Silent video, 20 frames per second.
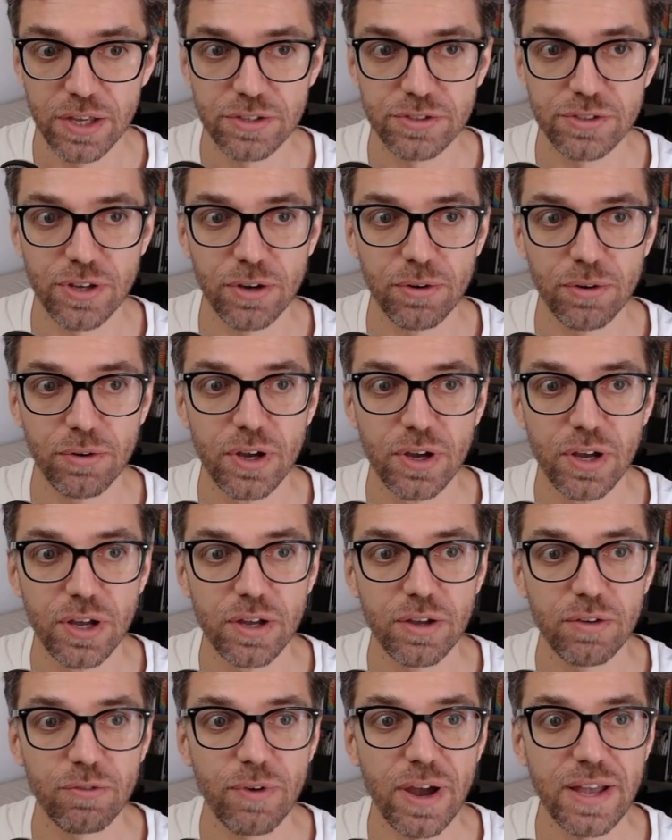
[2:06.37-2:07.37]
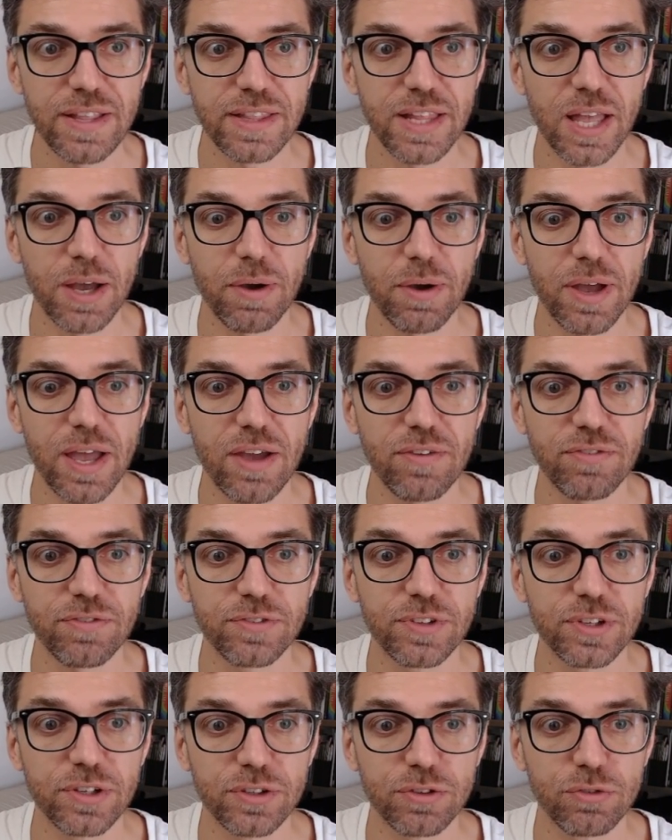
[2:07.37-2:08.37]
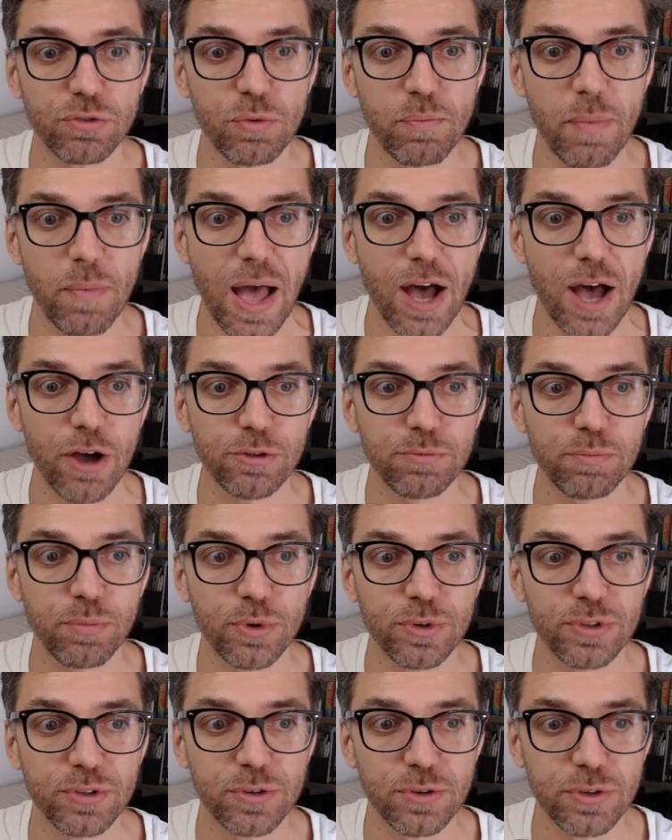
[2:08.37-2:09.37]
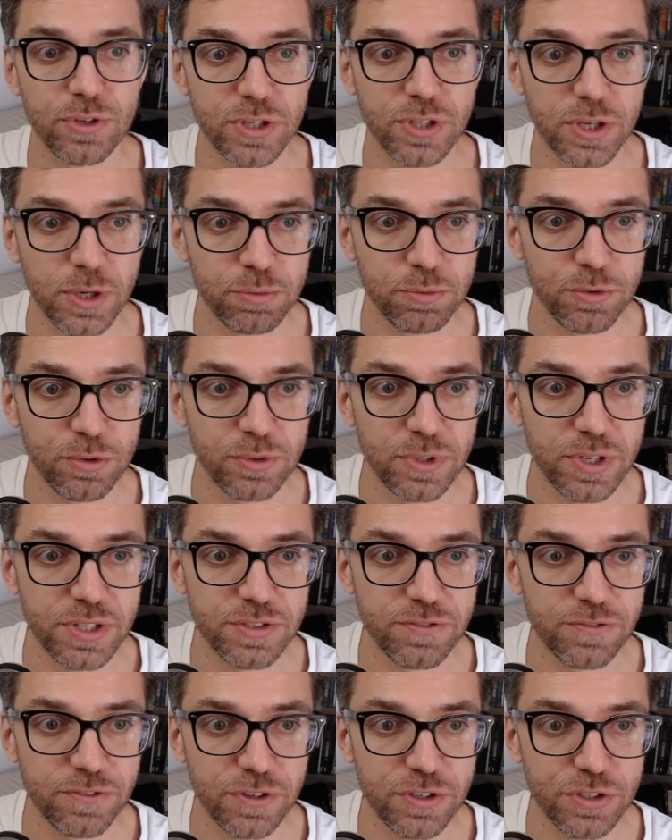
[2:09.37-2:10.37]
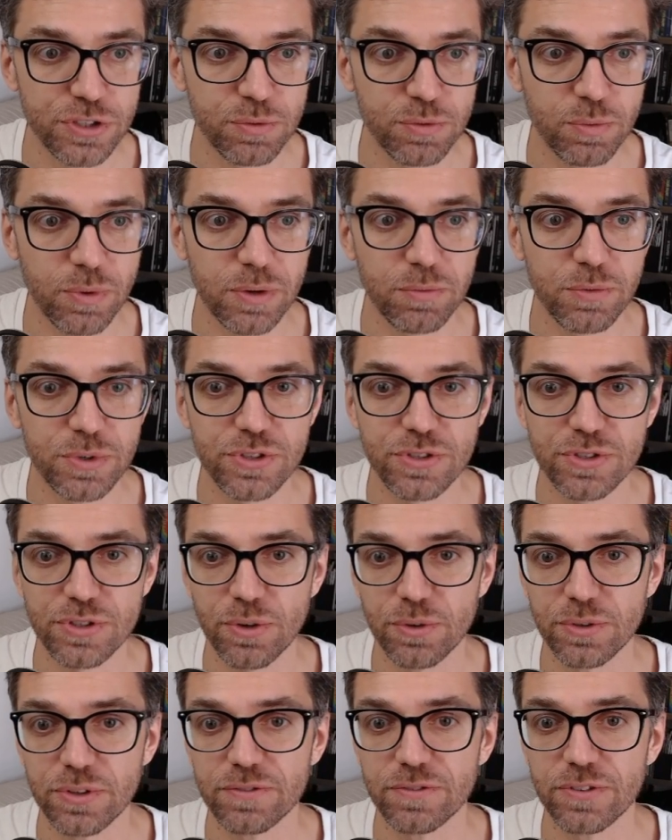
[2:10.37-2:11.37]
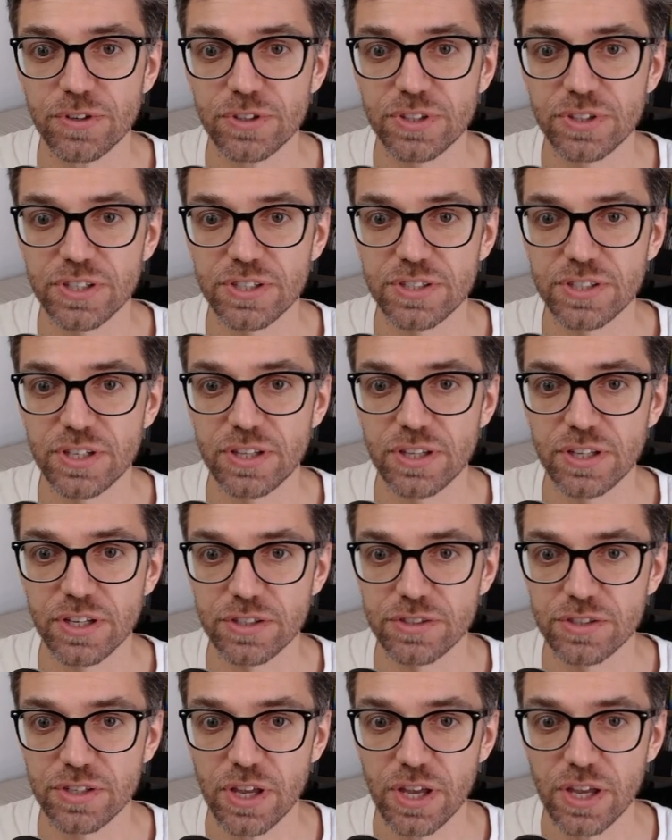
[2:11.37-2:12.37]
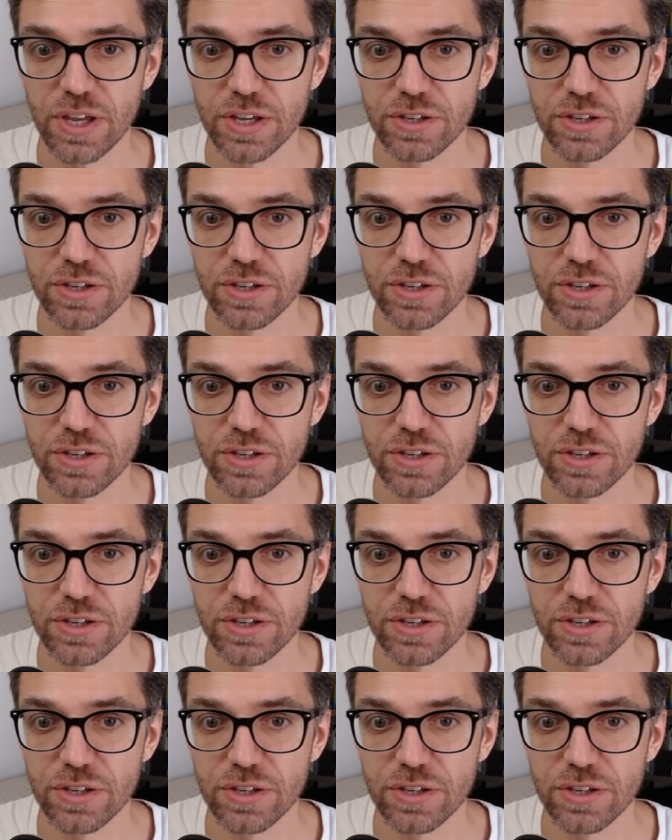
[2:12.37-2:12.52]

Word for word: So right now I have the group output hooked up to this first one, which is called the vertex index.